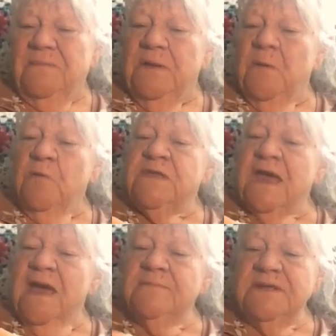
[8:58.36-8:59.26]
But
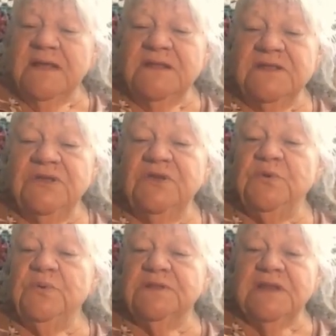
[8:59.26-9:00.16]
I'm telling
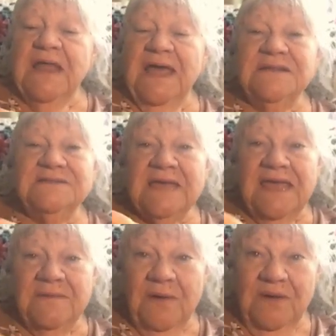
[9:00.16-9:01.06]
you, when the lights
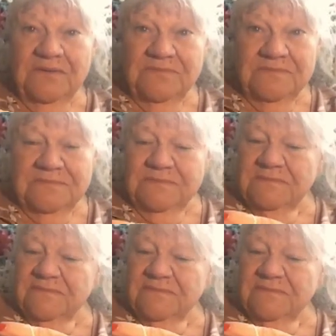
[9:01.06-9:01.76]
came on,